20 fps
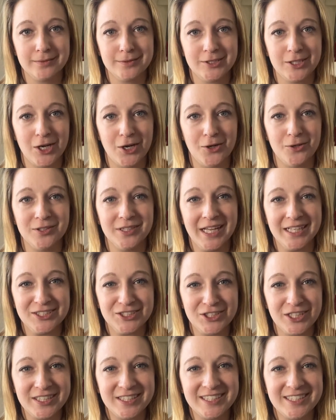So let's
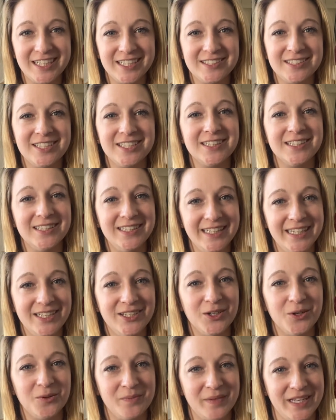just stick to
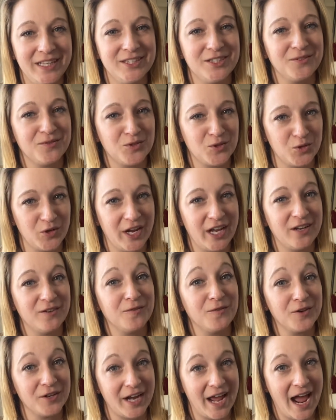legal means of trade
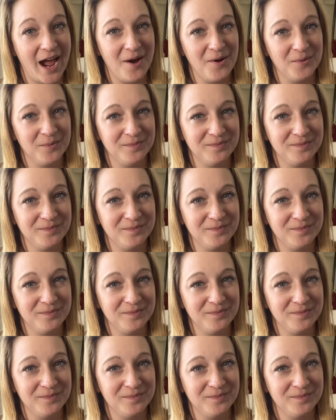for now.